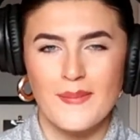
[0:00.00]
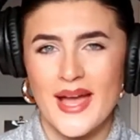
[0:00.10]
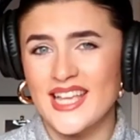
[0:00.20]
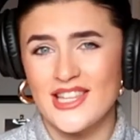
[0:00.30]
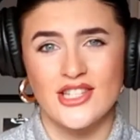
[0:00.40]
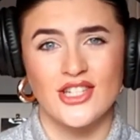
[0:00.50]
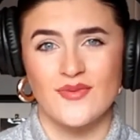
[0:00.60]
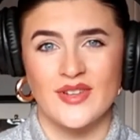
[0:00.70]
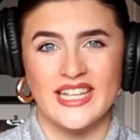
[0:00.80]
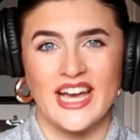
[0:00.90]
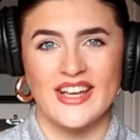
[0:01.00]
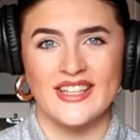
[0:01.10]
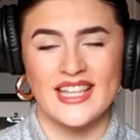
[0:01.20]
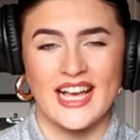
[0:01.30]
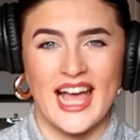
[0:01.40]
making YouTube
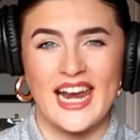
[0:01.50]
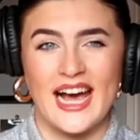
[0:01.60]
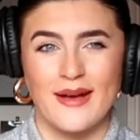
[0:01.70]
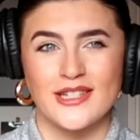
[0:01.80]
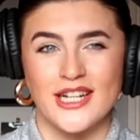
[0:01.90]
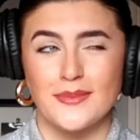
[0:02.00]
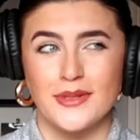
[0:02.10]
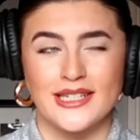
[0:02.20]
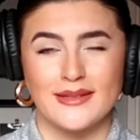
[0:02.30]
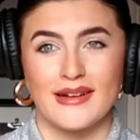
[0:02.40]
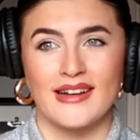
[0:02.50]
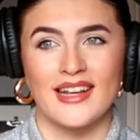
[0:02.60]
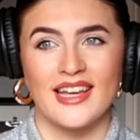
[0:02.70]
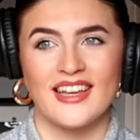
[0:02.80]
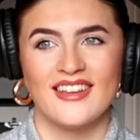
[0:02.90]
videos and getting absolutely bullied
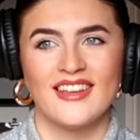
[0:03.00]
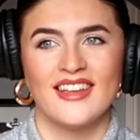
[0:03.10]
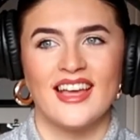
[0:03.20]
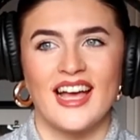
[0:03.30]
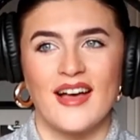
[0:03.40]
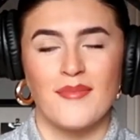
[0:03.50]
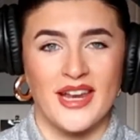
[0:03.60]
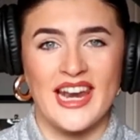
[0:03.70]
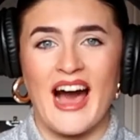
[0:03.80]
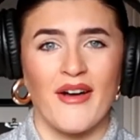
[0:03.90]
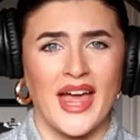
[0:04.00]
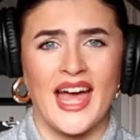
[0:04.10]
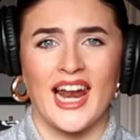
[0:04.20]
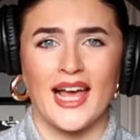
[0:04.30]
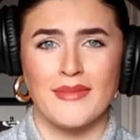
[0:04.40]
about it, but now
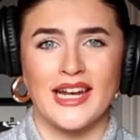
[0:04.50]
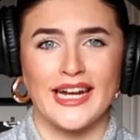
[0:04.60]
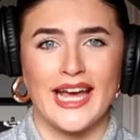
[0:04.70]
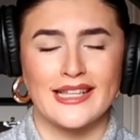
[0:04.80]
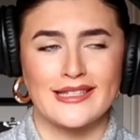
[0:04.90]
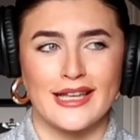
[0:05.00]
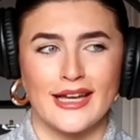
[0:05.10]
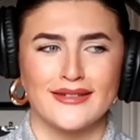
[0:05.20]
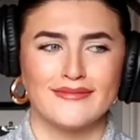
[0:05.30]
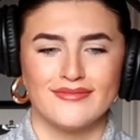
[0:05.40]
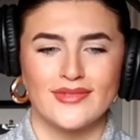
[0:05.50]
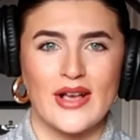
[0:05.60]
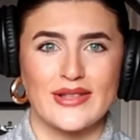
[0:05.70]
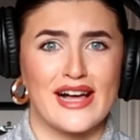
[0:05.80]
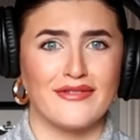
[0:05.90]
they're like millionaires, so
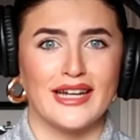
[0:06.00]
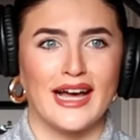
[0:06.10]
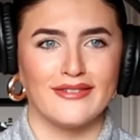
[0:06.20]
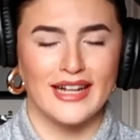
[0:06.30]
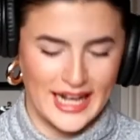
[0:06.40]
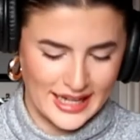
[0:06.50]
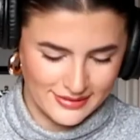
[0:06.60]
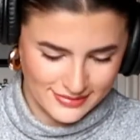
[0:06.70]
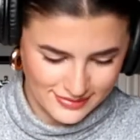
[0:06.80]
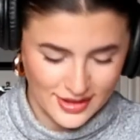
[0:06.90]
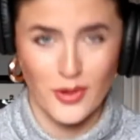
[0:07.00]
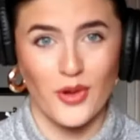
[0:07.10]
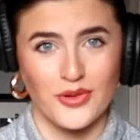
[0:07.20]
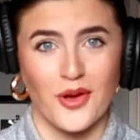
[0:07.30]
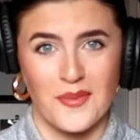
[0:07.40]
who's laughing now, really?
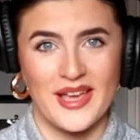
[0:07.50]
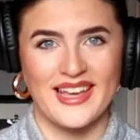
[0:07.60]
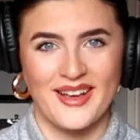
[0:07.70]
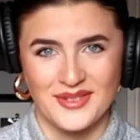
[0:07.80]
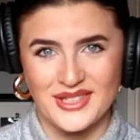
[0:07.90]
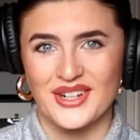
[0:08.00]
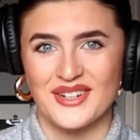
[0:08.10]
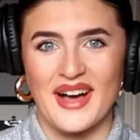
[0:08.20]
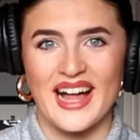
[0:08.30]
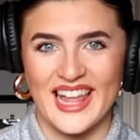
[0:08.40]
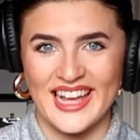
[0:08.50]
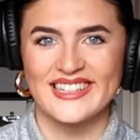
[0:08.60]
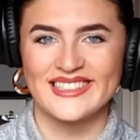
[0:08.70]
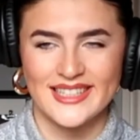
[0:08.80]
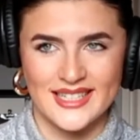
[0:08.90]
Not me. I'm talking about
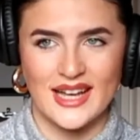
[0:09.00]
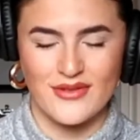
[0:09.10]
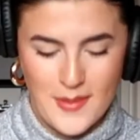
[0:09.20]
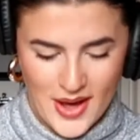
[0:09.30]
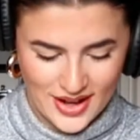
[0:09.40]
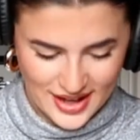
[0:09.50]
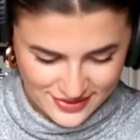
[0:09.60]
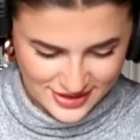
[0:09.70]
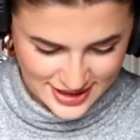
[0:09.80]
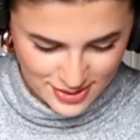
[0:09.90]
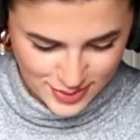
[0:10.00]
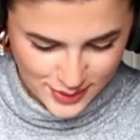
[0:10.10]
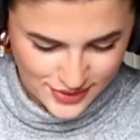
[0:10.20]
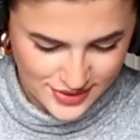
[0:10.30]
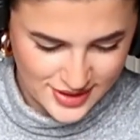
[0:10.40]
like Saffron Barker, for example.